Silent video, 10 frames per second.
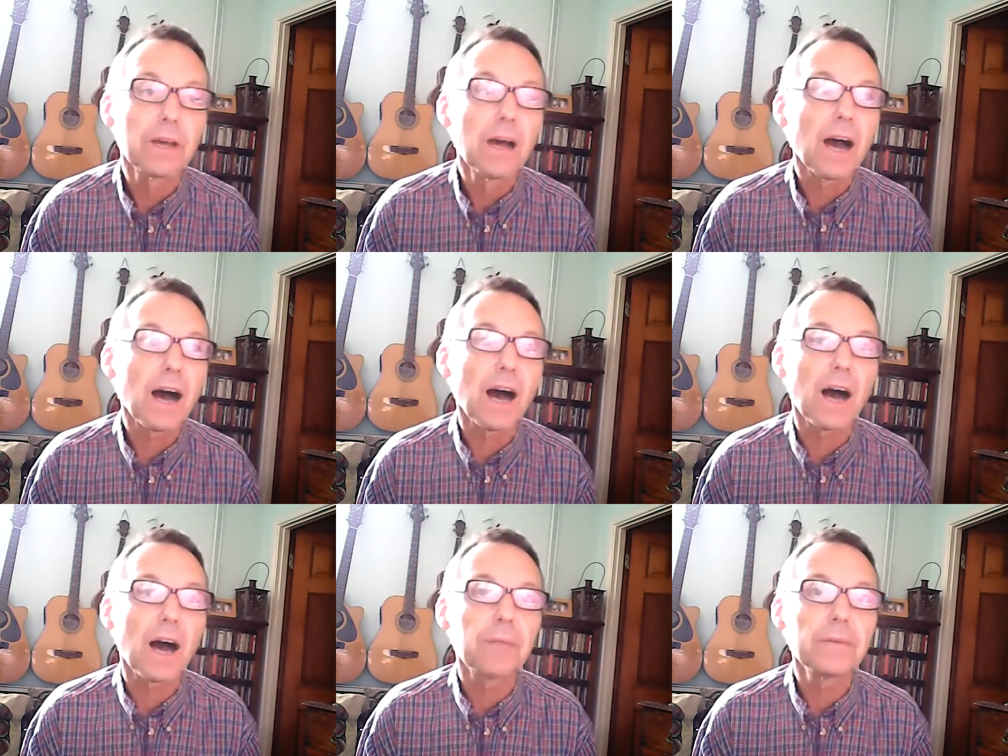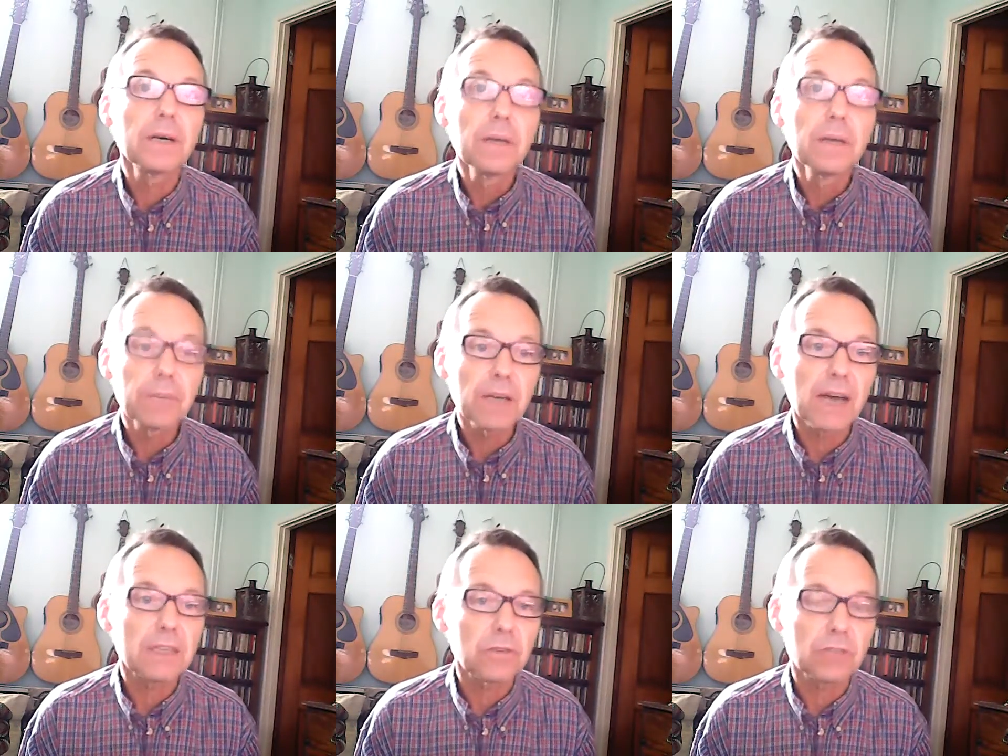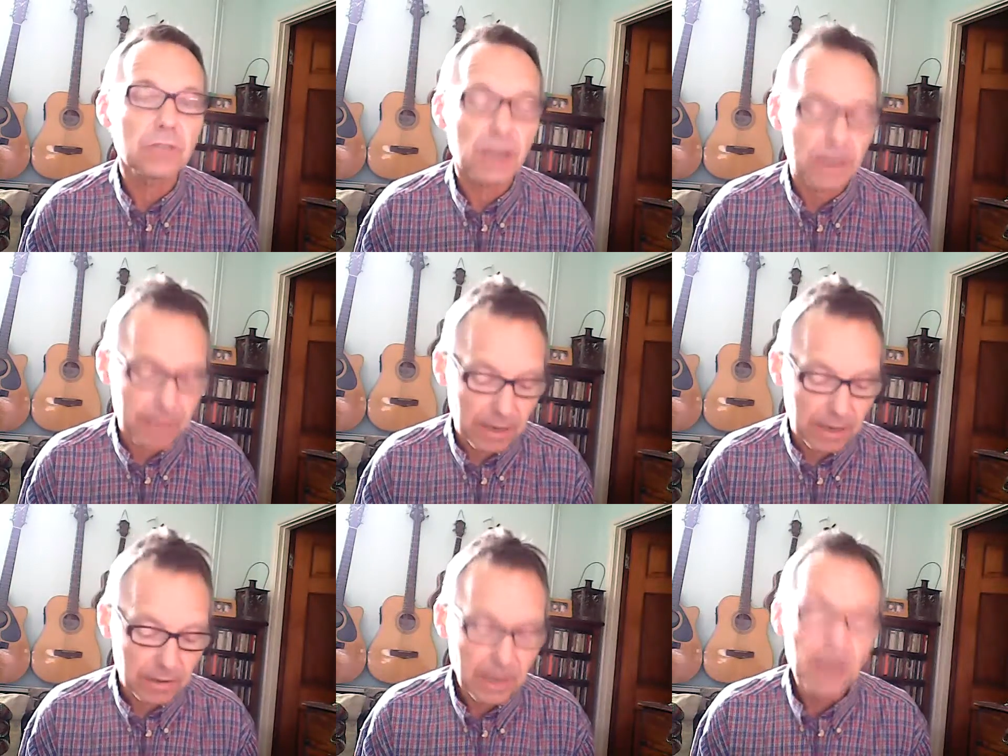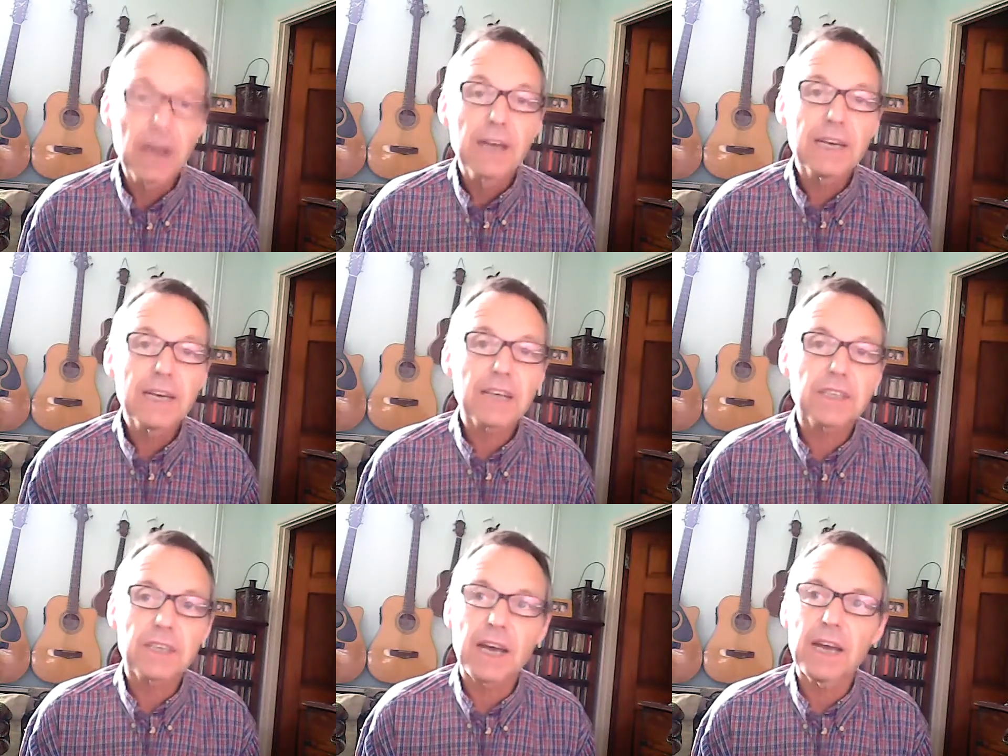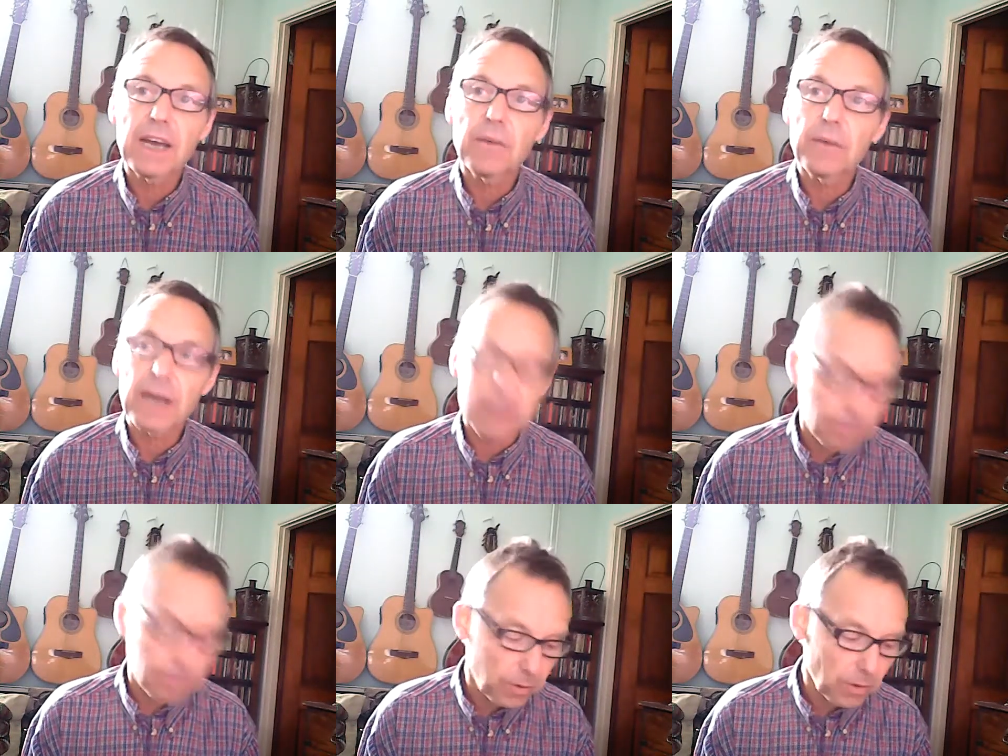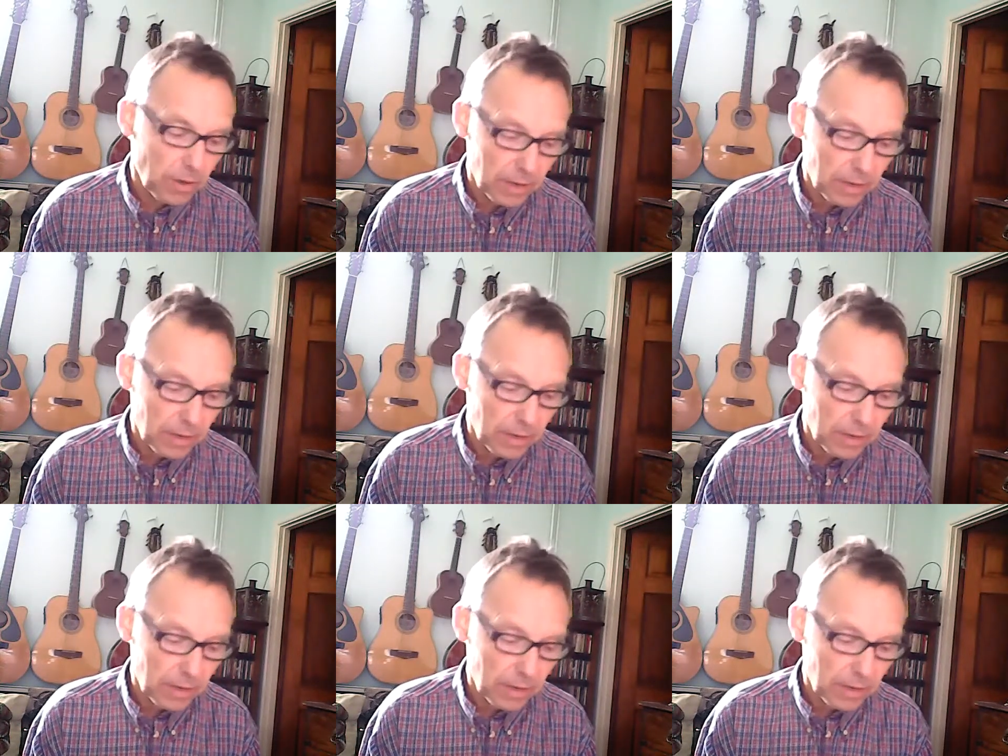But yeah, do check him out. Yesterday we had the Porlock